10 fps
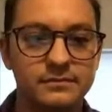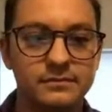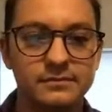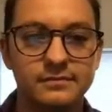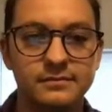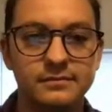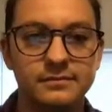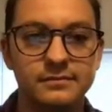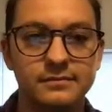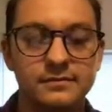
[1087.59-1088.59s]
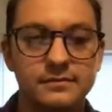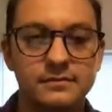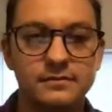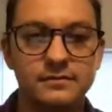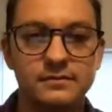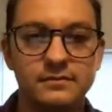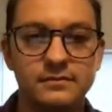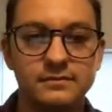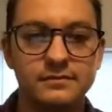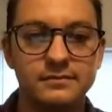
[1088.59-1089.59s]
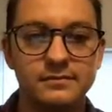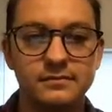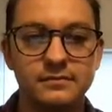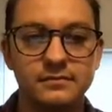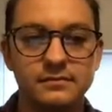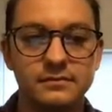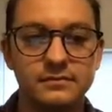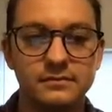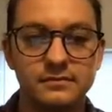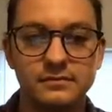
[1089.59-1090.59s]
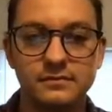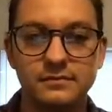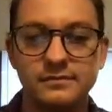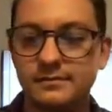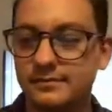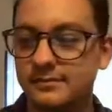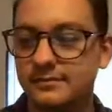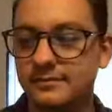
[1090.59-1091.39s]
This person isn't speaking.